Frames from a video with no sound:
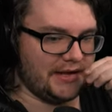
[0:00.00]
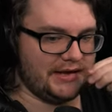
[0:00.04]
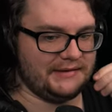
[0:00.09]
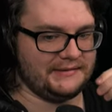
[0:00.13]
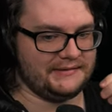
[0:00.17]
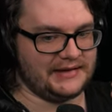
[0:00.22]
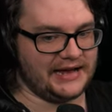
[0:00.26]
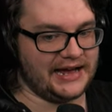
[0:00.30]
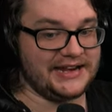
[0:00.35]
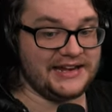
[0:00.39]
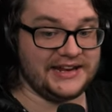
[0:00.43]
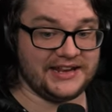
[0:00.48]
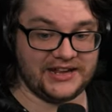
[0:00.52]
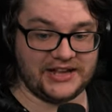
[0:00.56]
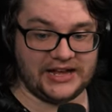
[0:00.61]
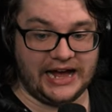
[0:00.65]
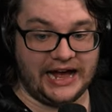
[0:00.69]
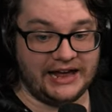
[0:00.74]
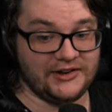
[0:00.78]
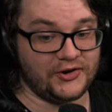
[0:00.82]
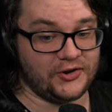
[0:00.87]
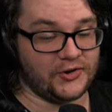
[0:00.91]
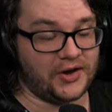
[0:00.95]
I didn't.
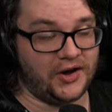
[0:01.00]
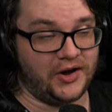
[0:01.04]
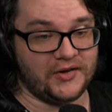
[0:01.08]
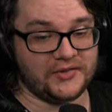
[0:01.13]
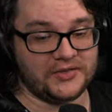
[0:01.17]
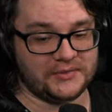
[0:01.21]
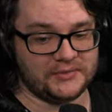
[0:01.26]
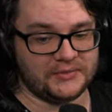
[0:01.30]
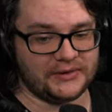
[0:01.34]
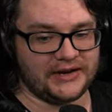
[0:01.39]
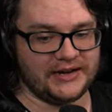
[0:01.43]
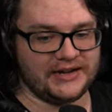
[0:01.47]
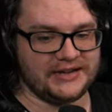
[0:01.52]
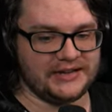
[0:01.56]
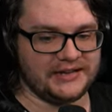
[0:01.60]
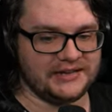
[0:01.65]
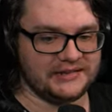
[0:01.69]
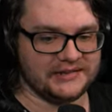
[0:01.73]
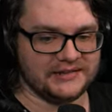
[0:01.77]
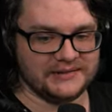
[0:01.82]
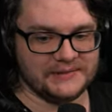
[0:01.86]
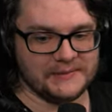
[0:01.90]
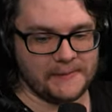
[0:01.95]
I don't call them Randy,
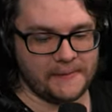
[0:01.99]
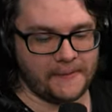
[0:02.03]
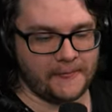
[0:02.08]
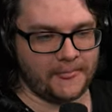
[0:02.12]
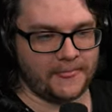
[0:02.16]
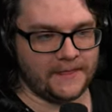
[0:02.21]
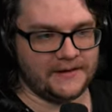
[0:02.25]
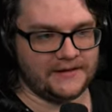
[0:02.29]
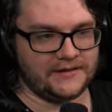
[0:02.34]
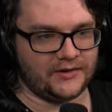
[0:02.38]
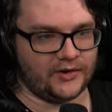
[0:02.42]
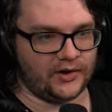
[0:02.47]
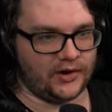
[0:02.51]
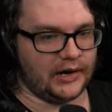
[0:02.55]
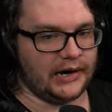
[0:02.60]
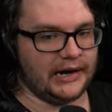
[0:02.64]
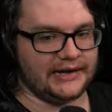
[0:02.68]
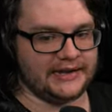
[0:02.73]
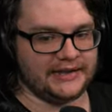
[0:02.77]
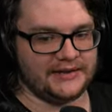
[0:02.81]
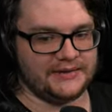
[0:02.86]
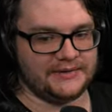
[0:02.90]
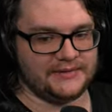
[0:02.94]
or I
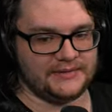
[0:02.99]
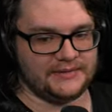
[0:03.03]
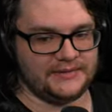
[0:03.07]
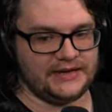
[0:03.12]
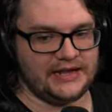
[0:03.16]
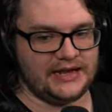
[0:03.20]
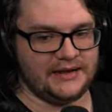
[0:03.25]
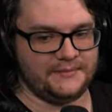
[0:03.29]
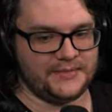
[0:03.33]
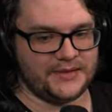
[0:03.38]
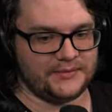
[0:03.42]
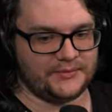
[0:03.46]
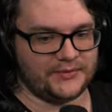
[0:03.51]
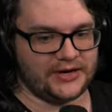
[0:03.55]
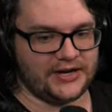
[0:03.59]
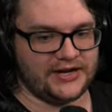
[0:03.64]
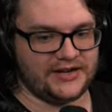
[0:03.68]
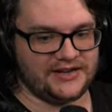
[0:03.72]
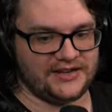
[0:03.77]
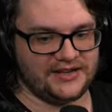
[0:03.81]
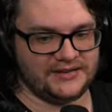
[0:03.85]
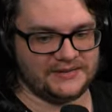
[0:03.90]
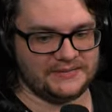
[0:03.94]
didn't name them
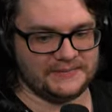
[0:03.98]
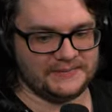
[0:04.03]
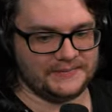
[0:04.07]
Randy.